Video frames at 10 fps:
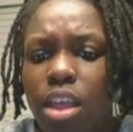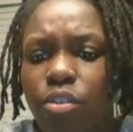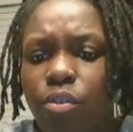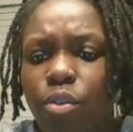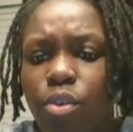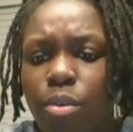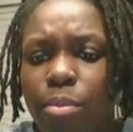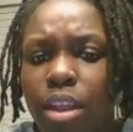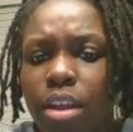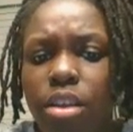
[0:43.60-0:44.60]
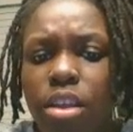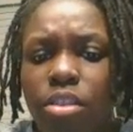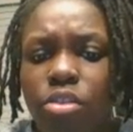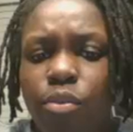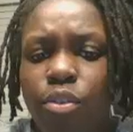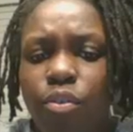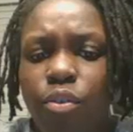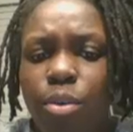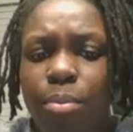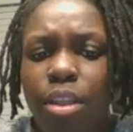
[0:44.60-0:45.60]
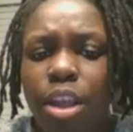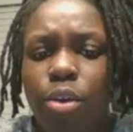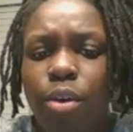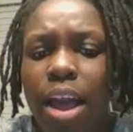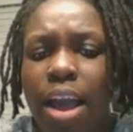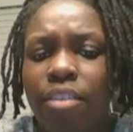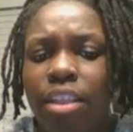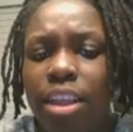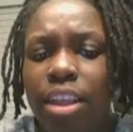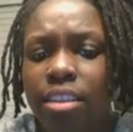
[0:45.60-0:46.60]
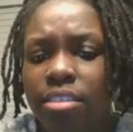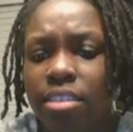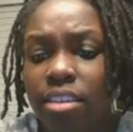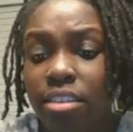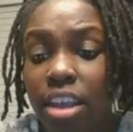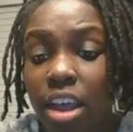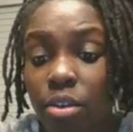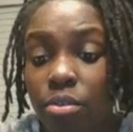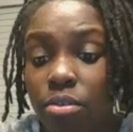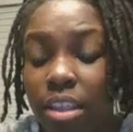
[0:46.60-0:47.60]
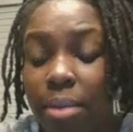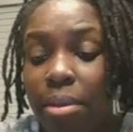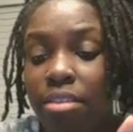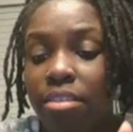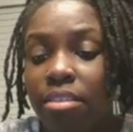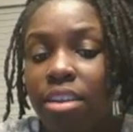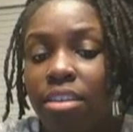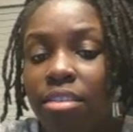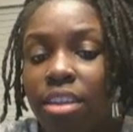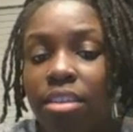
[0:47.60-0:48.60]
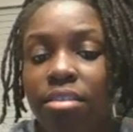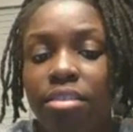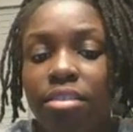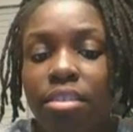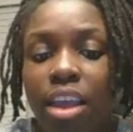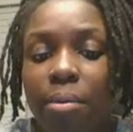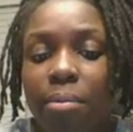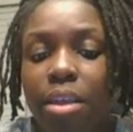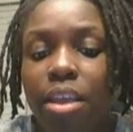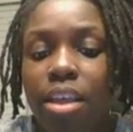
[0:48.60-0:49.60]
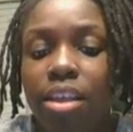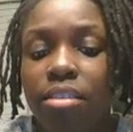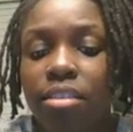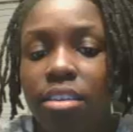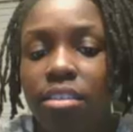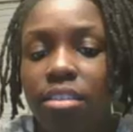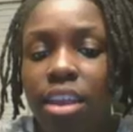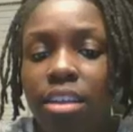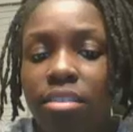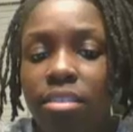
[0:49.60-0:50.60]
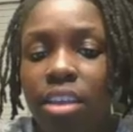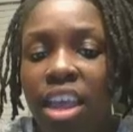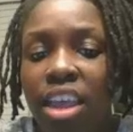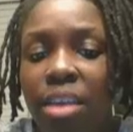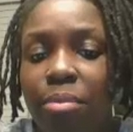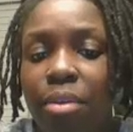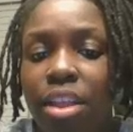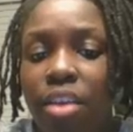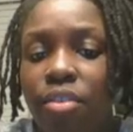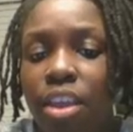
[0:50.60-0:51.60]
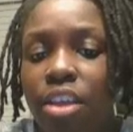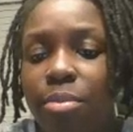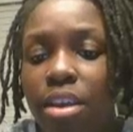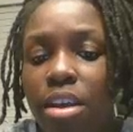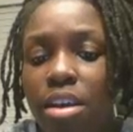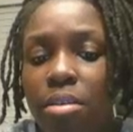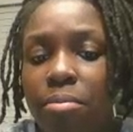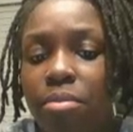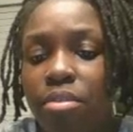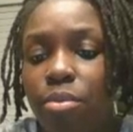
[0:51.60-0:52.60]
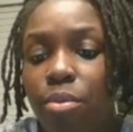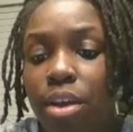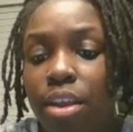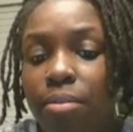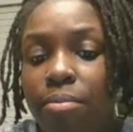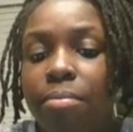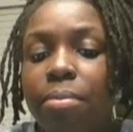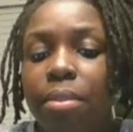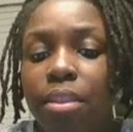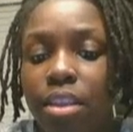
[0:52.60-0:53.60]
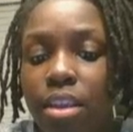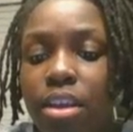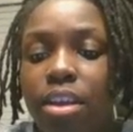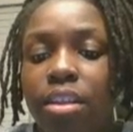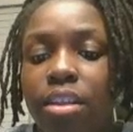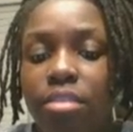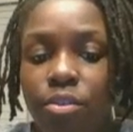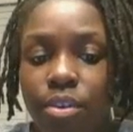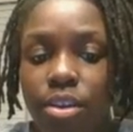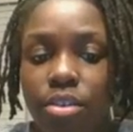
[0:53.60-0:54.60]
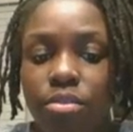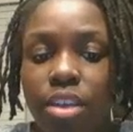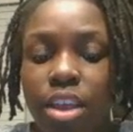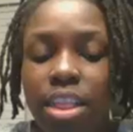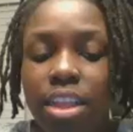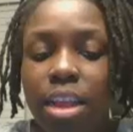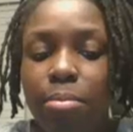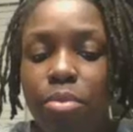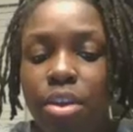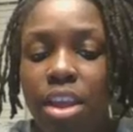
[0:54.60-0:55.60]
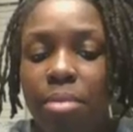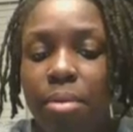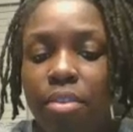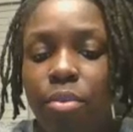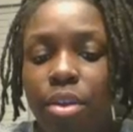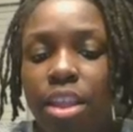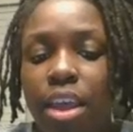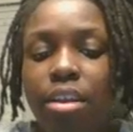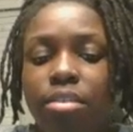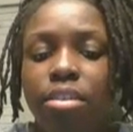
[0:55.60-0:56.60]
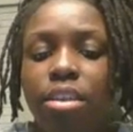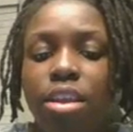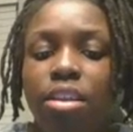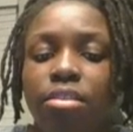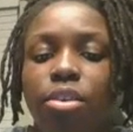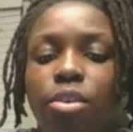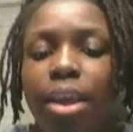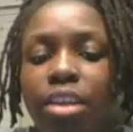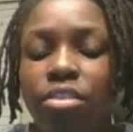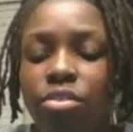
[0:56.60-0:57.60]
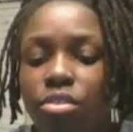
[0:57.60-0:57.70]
It's 4 below. So if it's 4 below, I have to let the 6 go. That means the 6 stays the same. 6 stays the same and everything else becomes what? Good, zeros. And then I bring my 3 down. So my answer